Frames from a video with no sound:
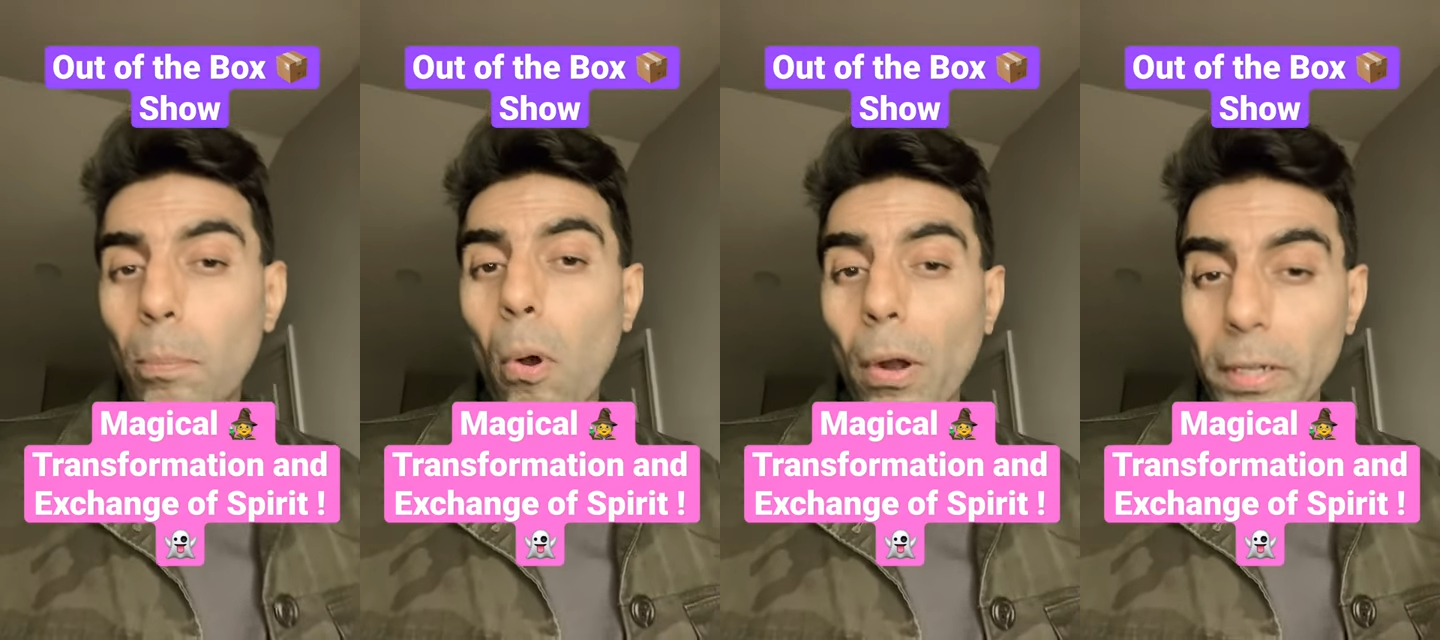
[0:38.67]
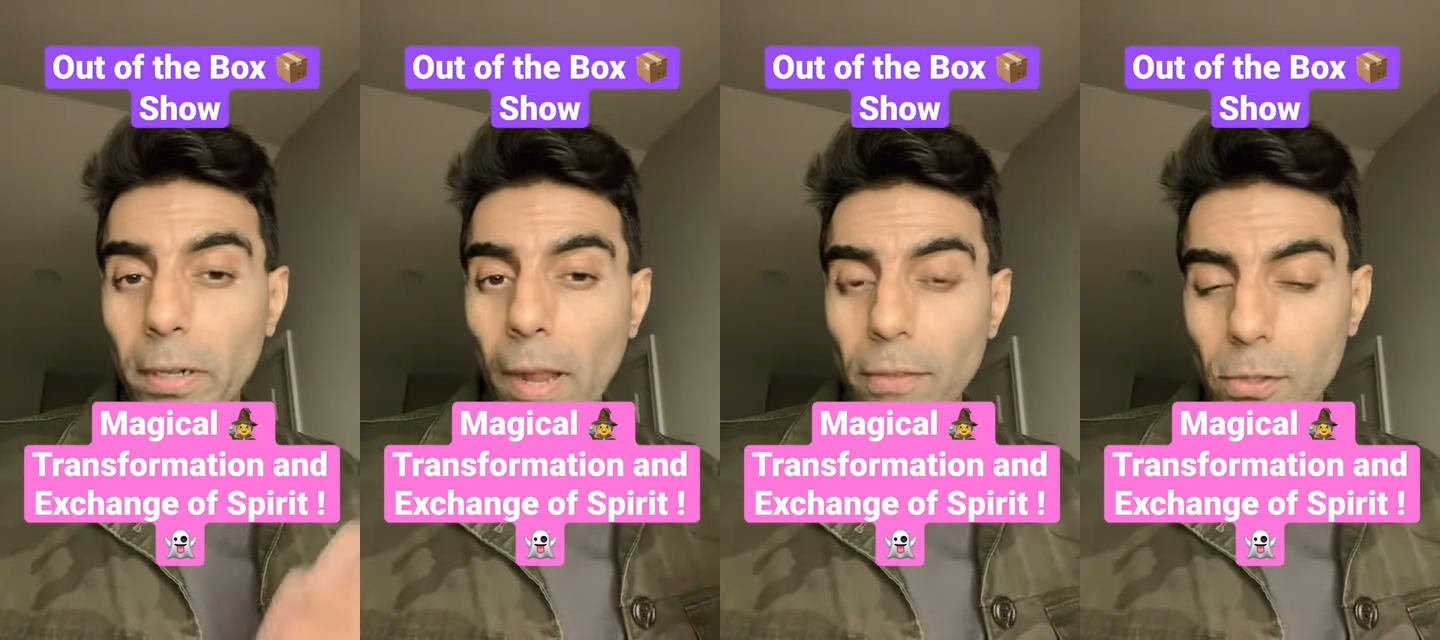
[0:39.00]

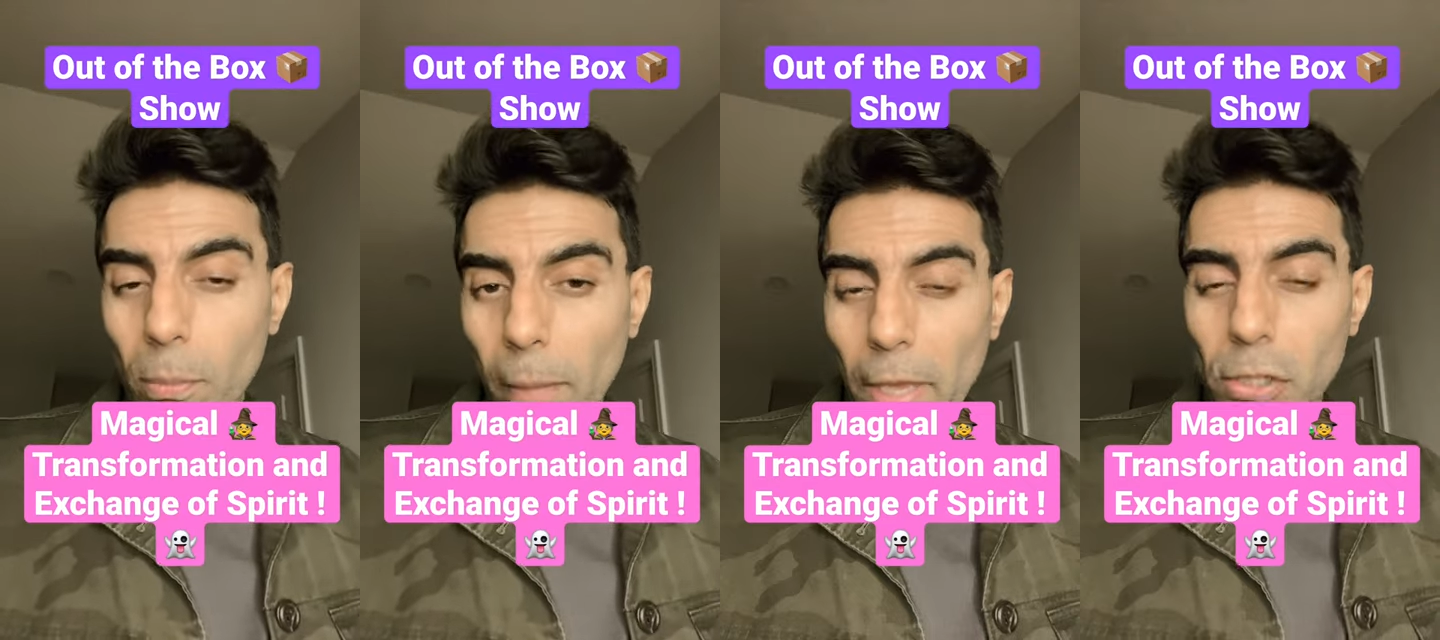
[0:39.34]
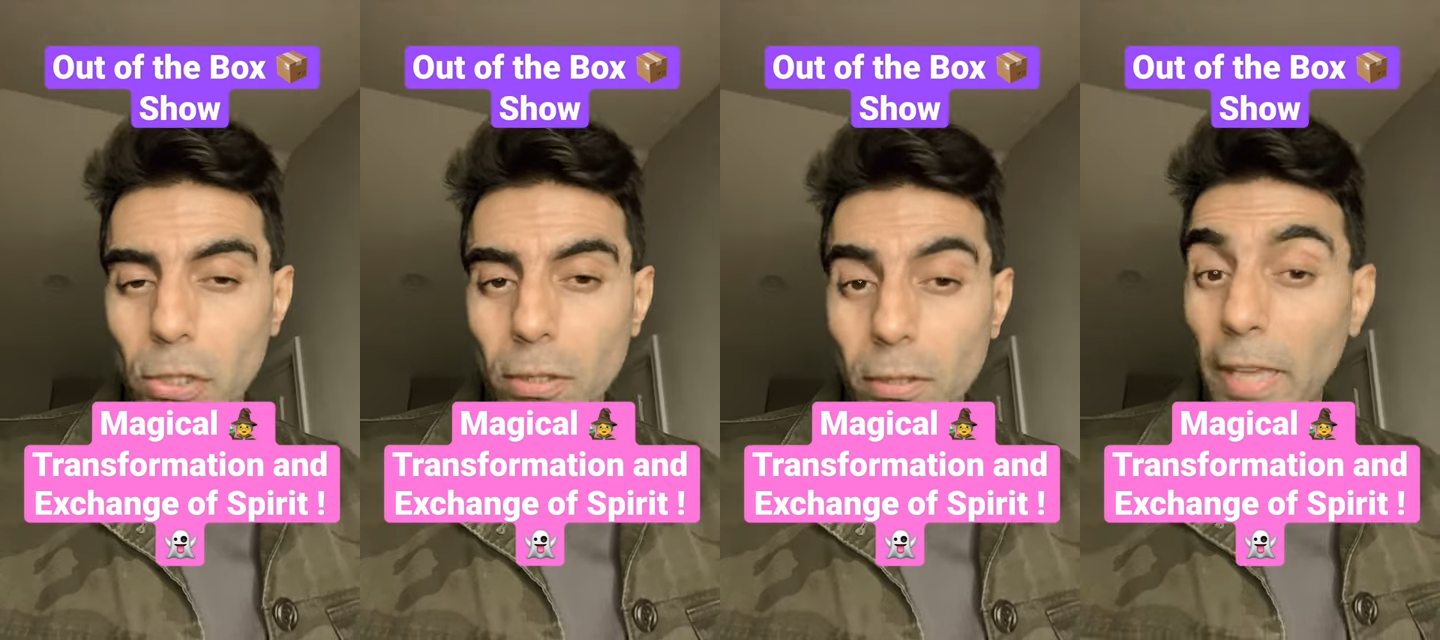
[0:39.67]
body
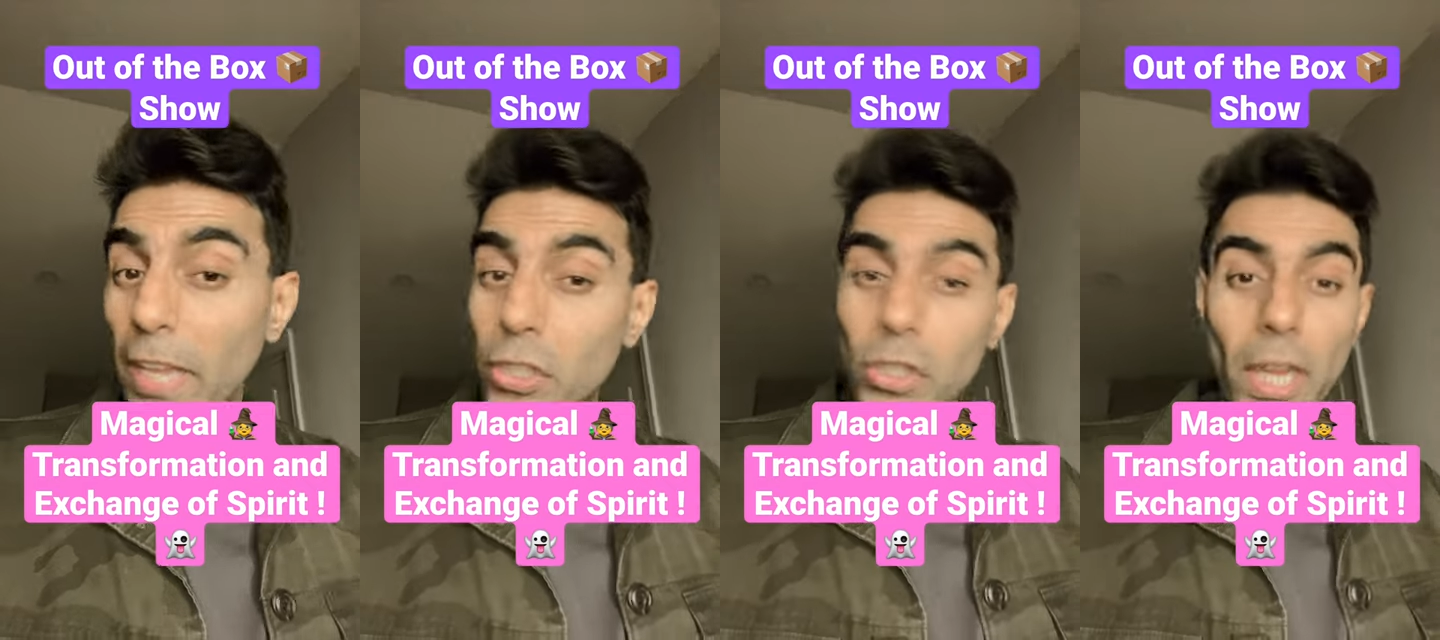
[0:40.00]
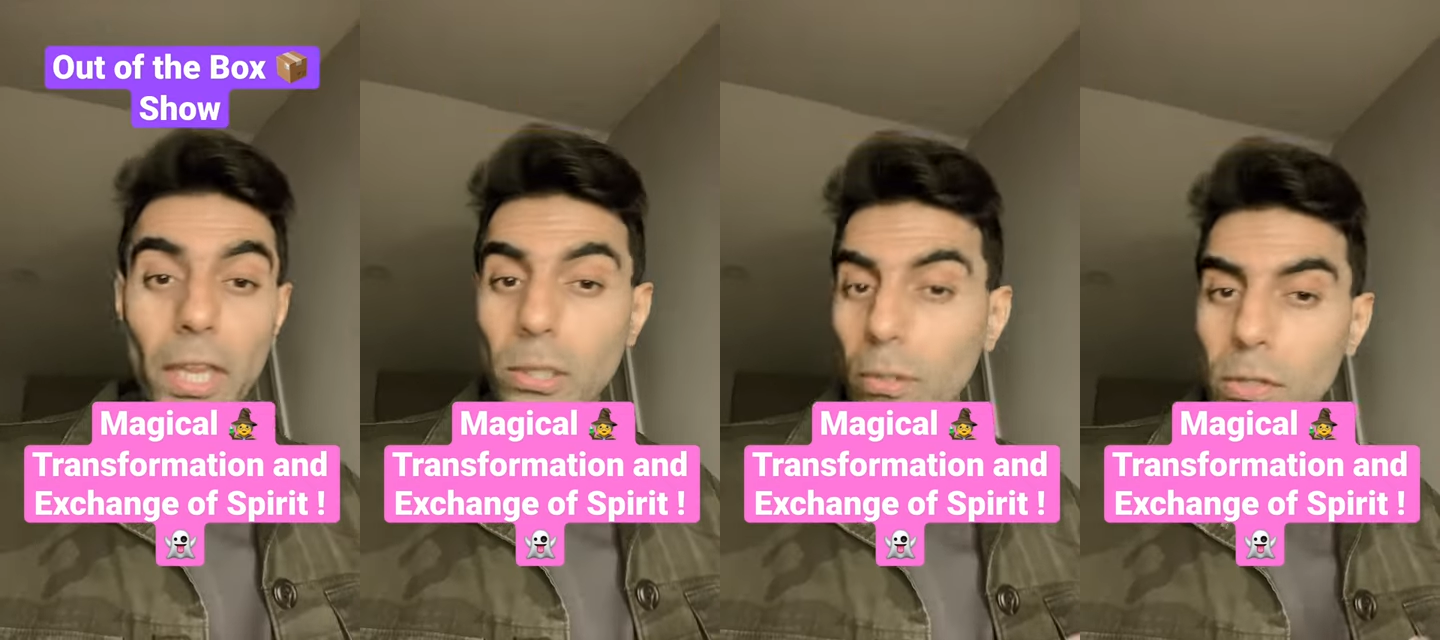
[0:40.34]
transformation,
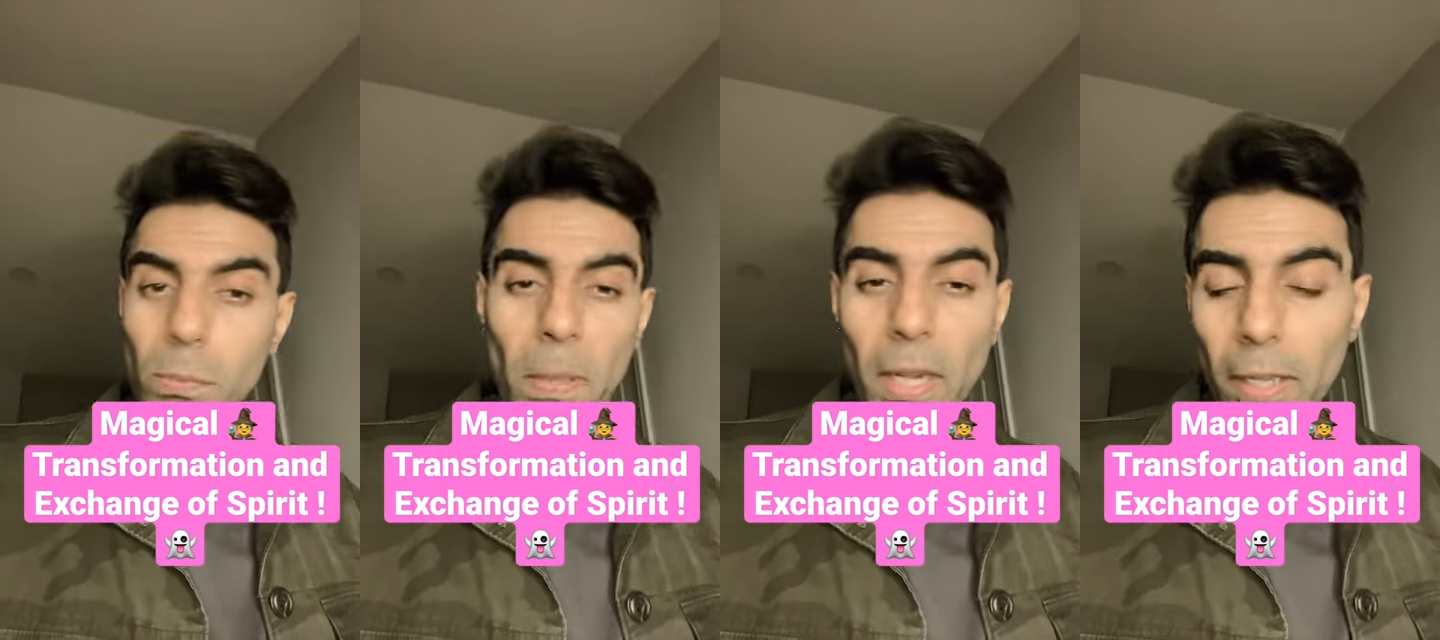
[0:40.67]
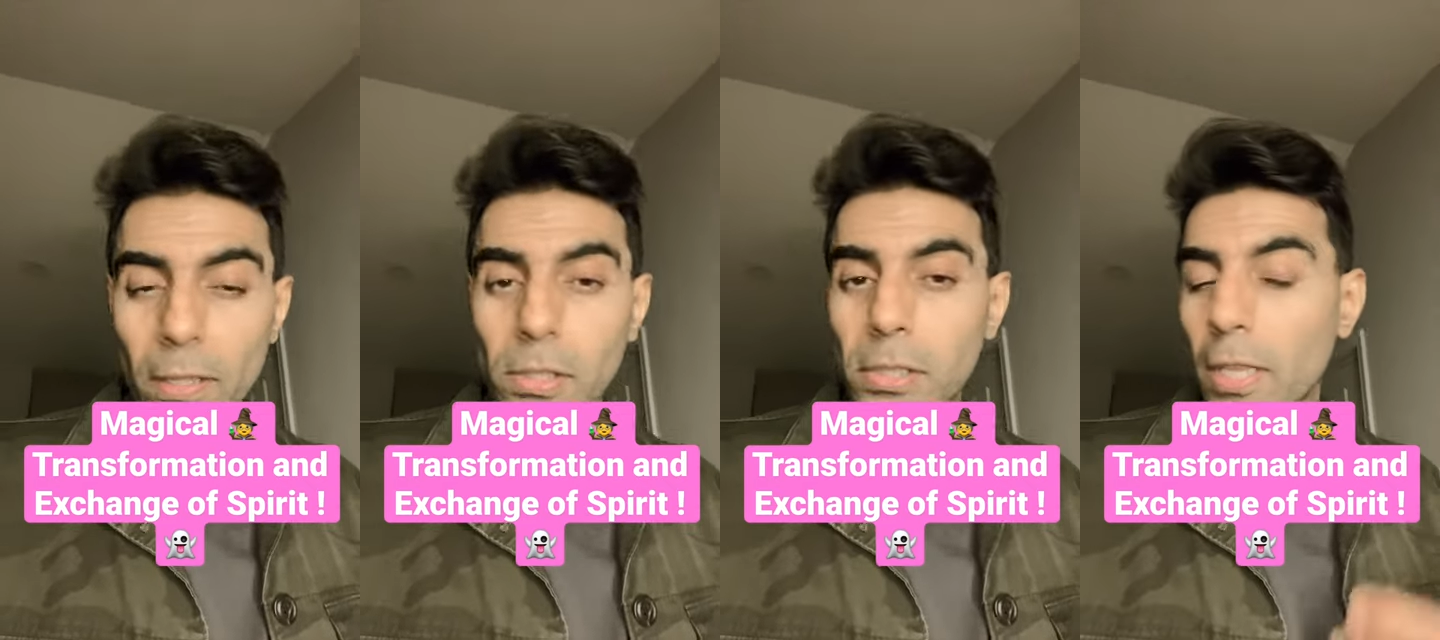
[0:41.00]
exchange of
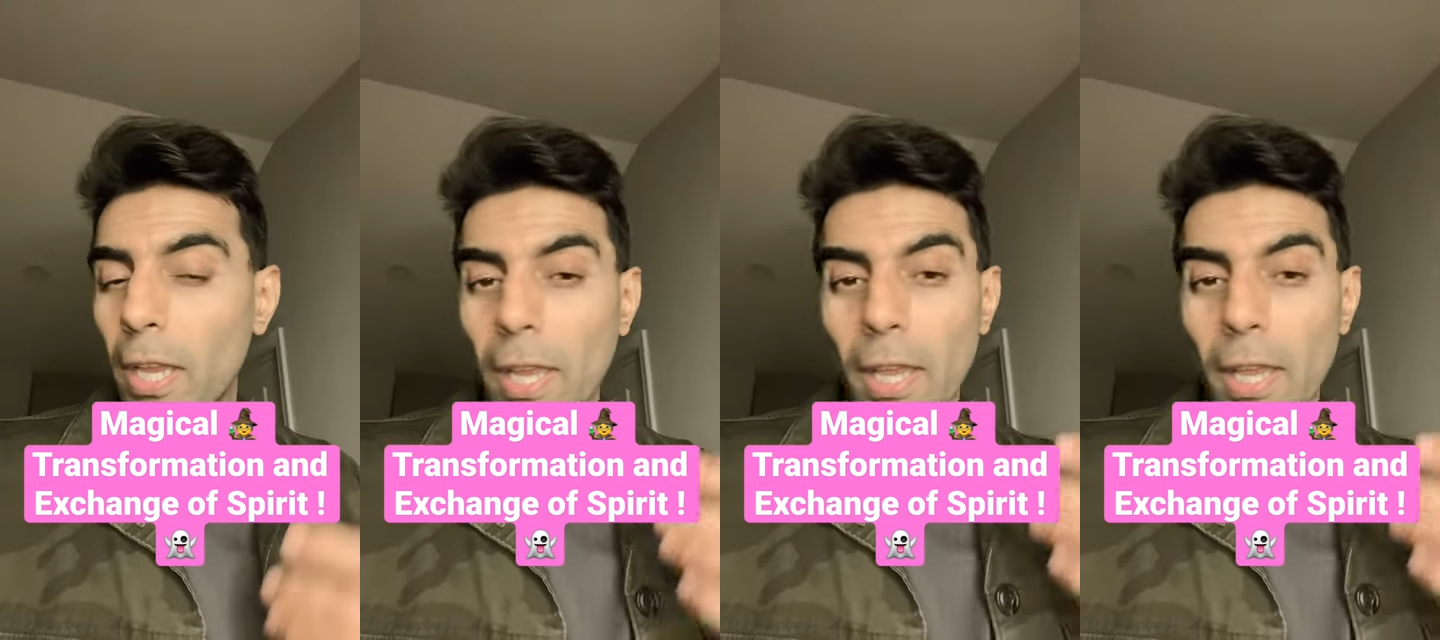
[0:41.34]
spirits,